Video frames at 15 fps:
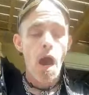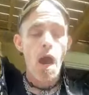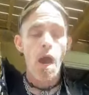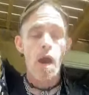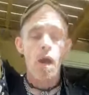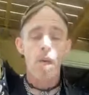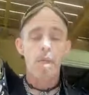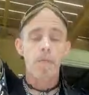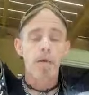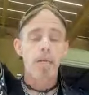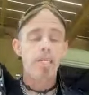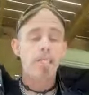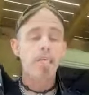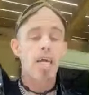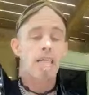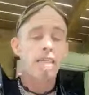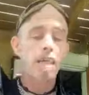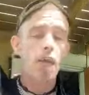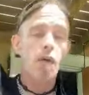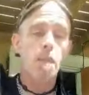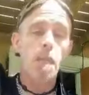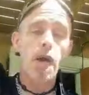Um, and it says
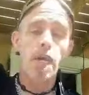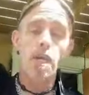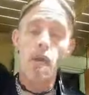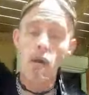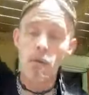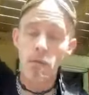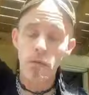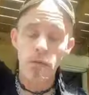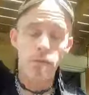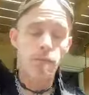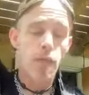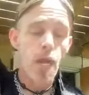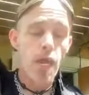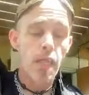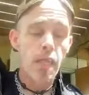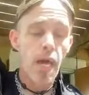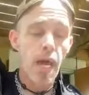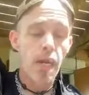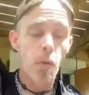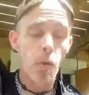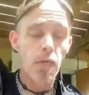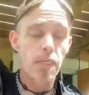here in my notes
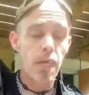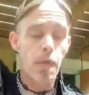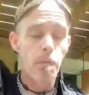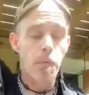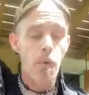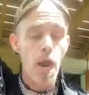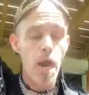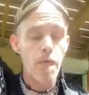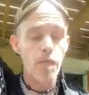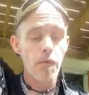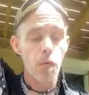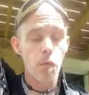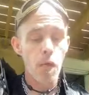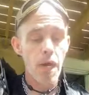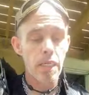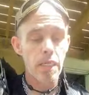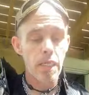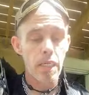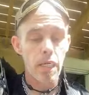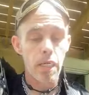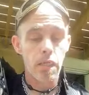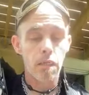that it was a private
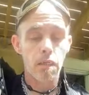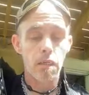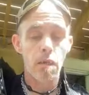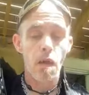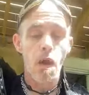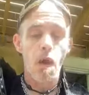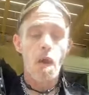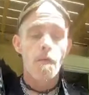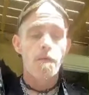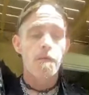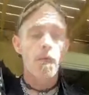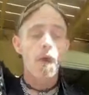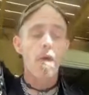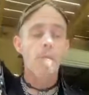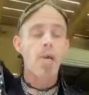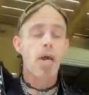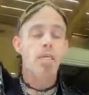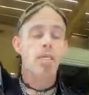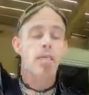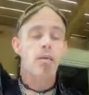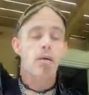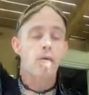residence from
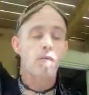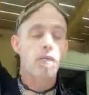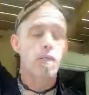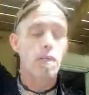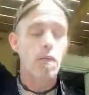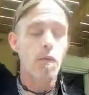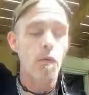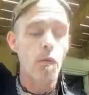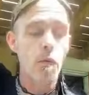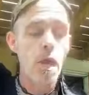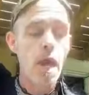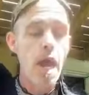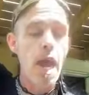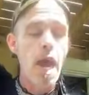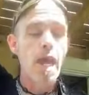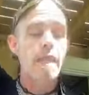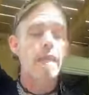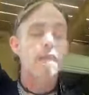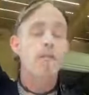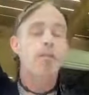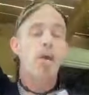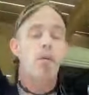1902 and
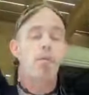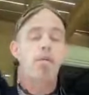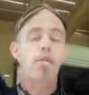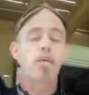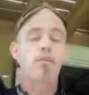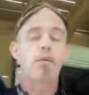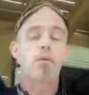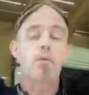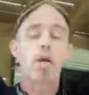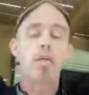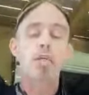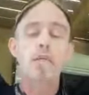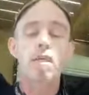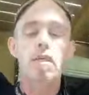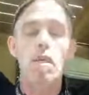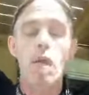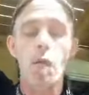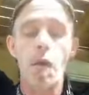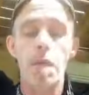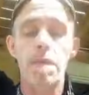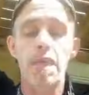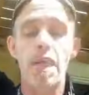then a family lived in residence all
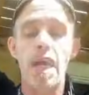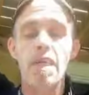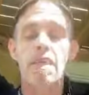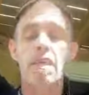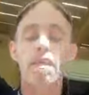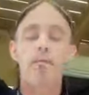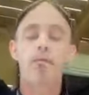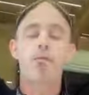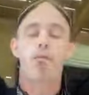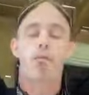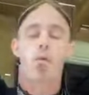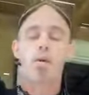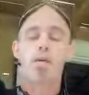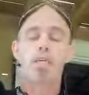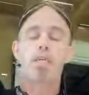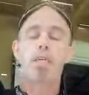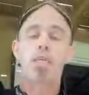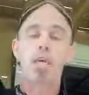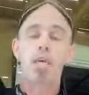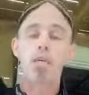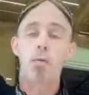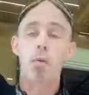the way up to
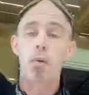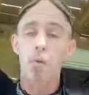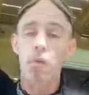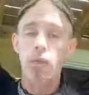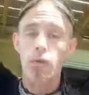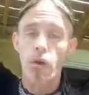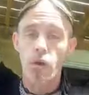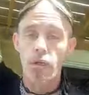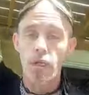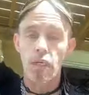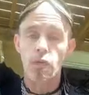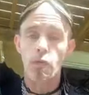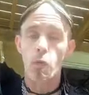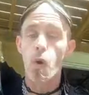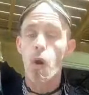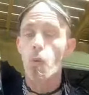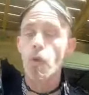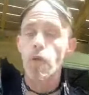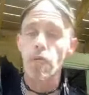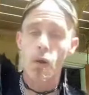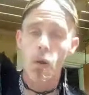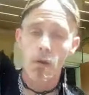1946 when it was turned into what
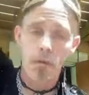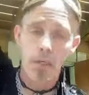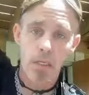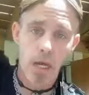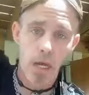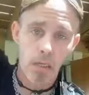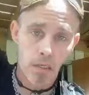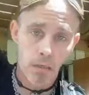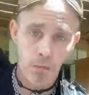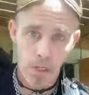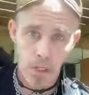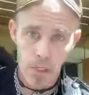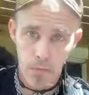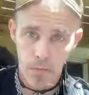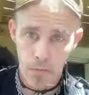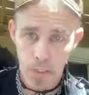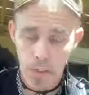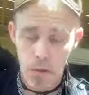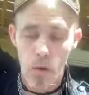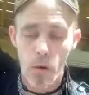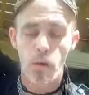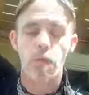we know of today as the Villa
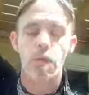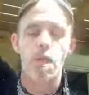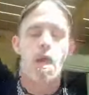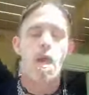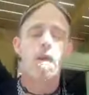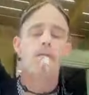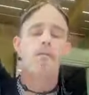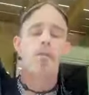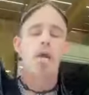Convento Hotel.